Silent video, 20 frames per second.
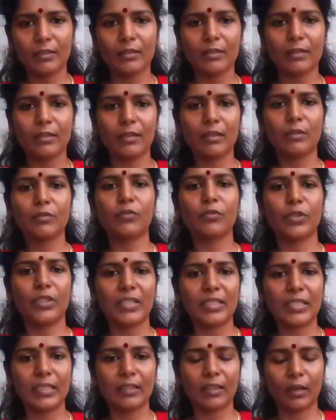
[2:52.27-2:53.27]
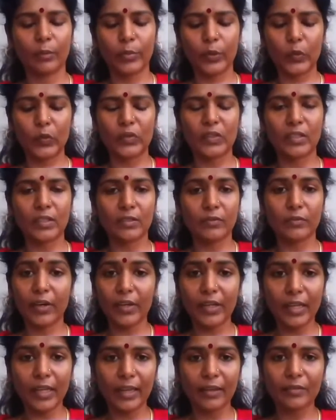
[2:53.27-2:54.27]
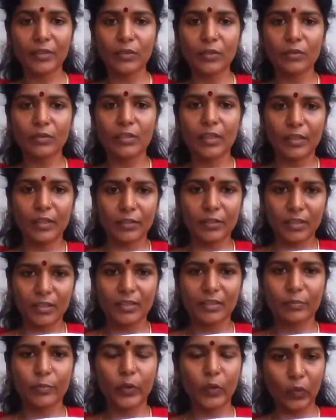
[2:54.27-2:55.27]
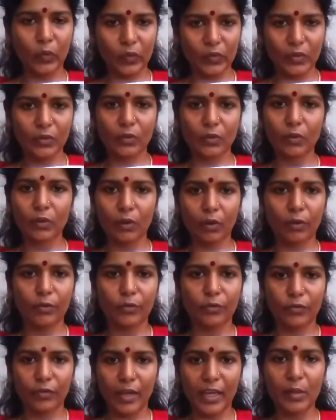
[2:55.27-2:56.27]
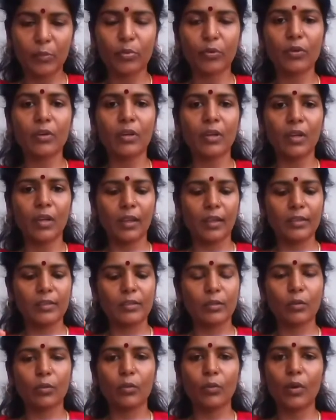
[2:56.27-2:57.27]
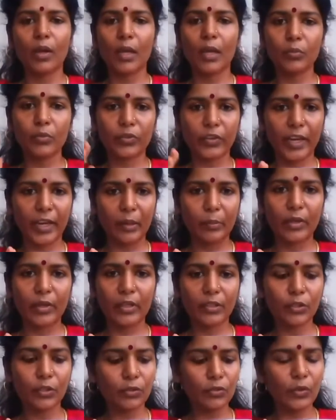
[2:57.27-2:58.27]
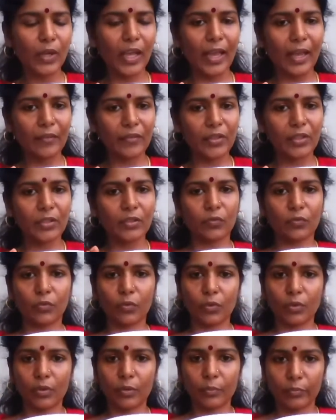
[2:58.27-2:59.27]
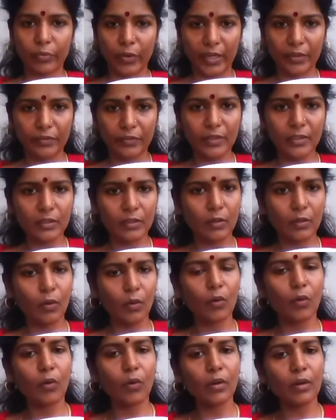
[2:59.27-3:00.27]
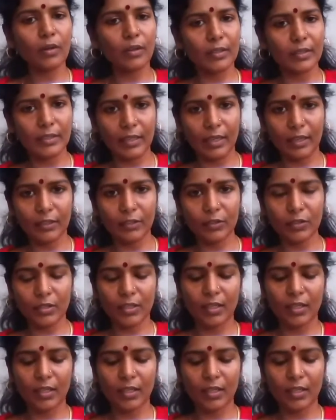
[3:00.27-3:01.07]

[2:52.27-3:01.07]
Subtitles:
for the dinner because it's very heavy to digest because it's got a lot of fiber. So I would recommend you to have it for breakfast or lunch.